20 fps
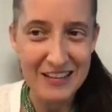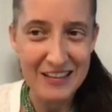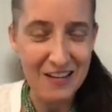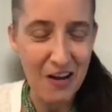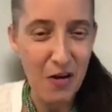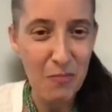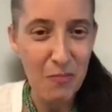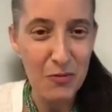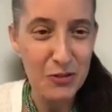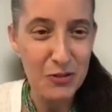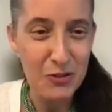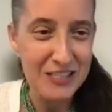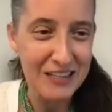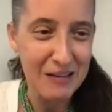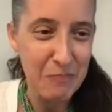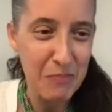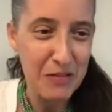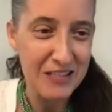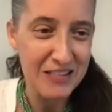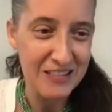almost
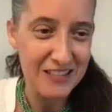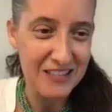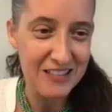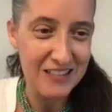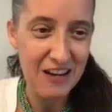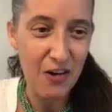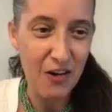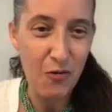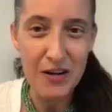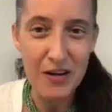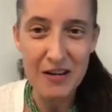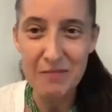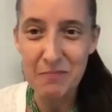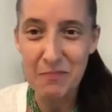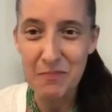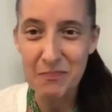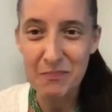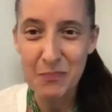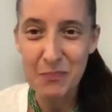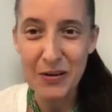10 minutes, not quite,
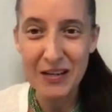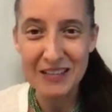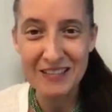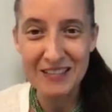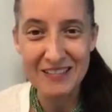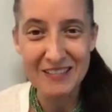but